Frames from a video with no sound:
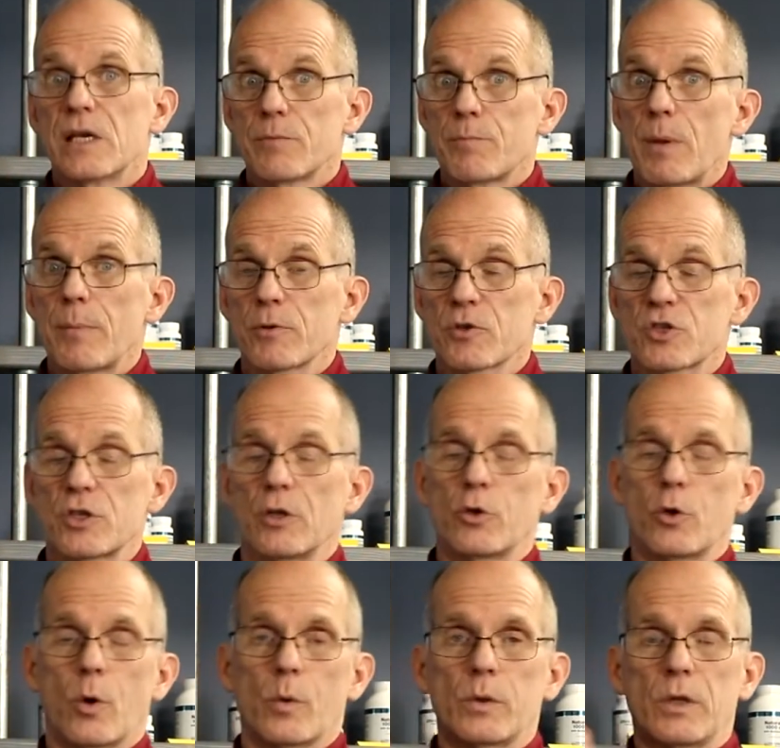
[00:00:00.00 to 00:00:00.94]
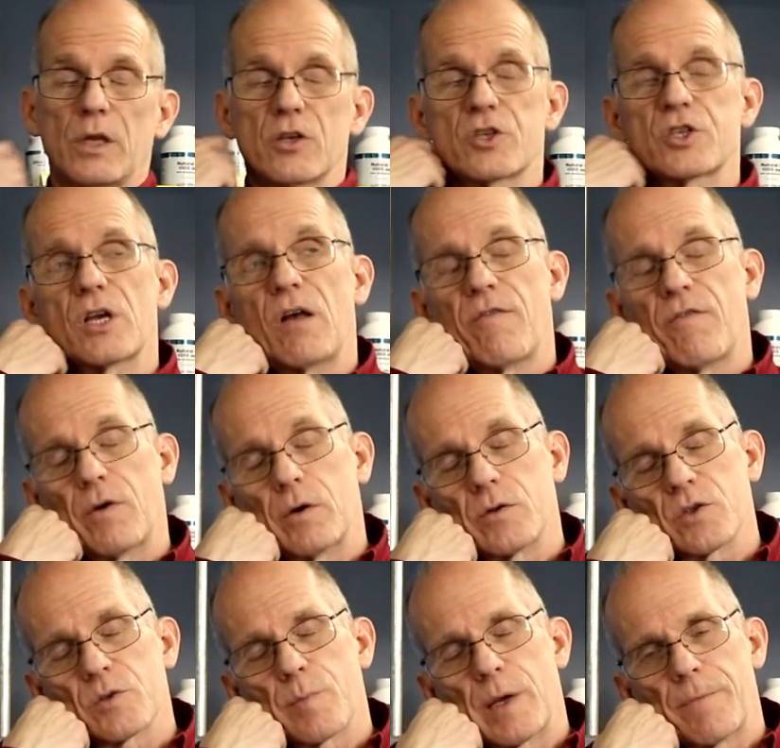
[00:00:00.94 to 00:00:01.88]
People still do it with little cell
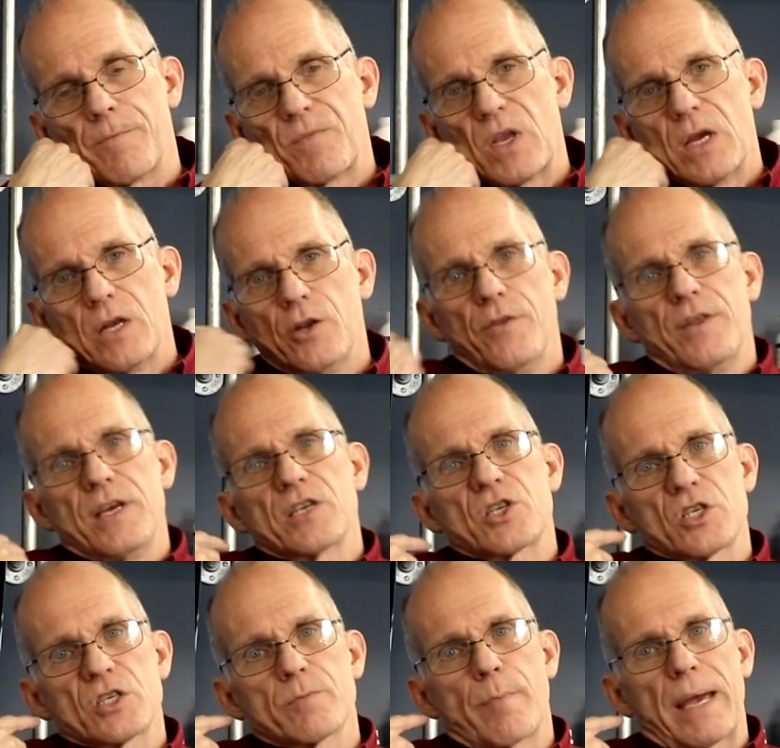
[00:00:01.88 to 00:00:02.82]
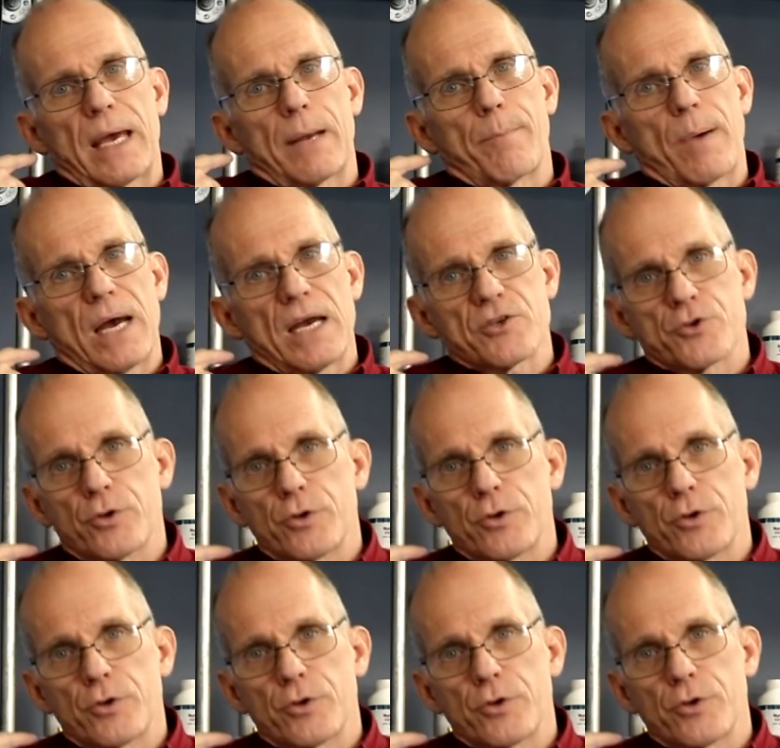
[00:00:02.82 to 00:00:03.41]
phones, but this is bad posture.